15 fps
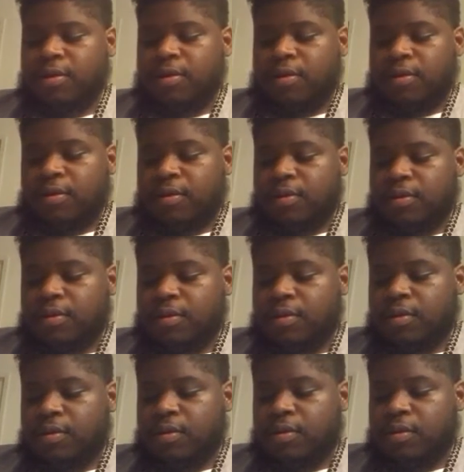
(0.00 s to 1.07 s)

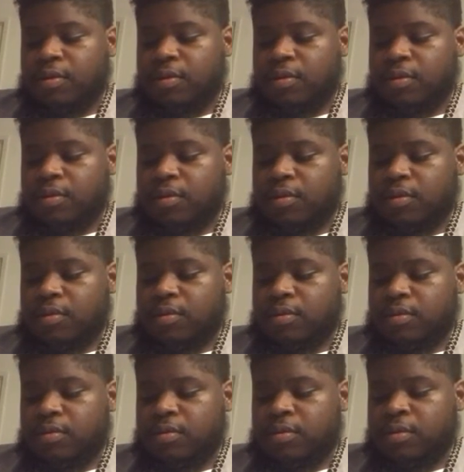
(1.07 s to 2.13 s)
[no speech]